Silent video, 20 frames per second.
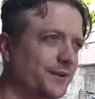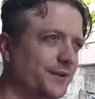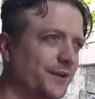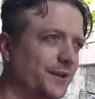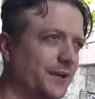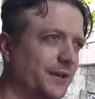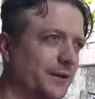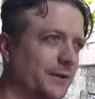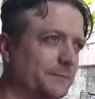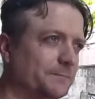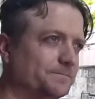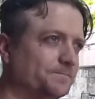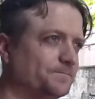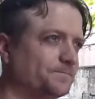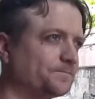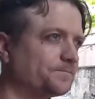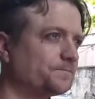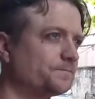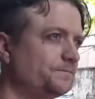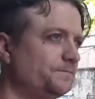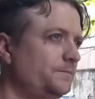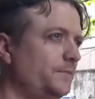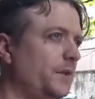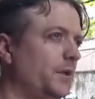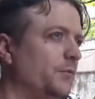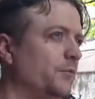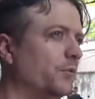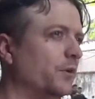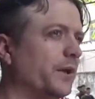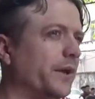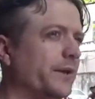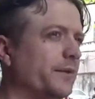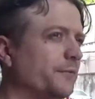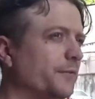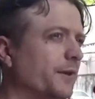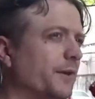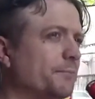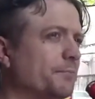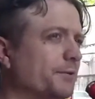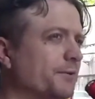And when
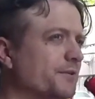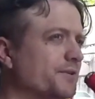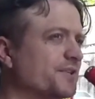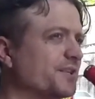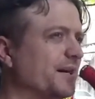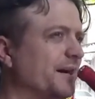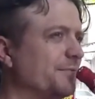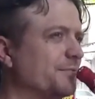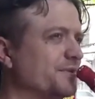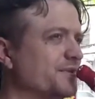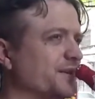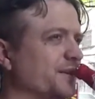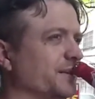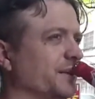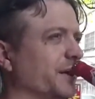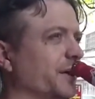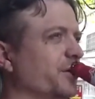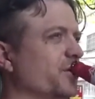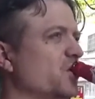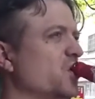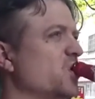I put those topics online,